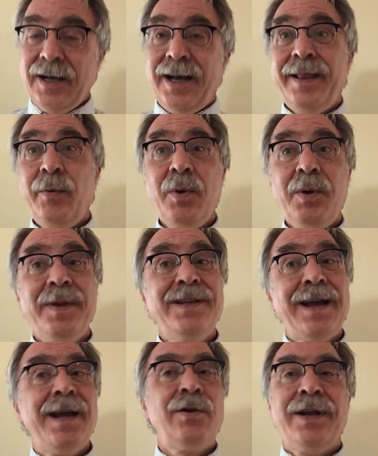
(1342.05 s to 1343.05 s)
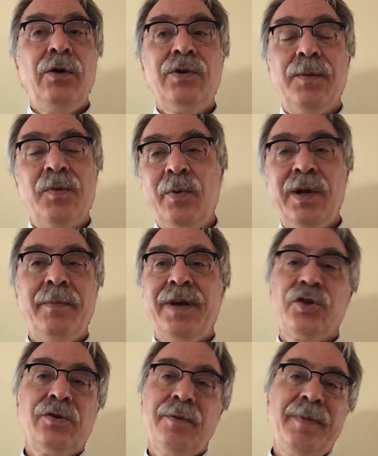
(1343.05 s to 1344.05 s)
And then we want to be tight on outcomes. We want to
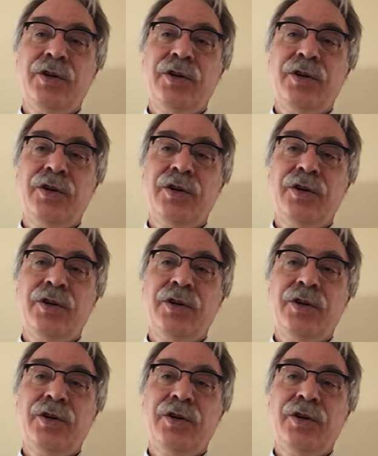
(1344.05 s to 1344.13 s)
measure and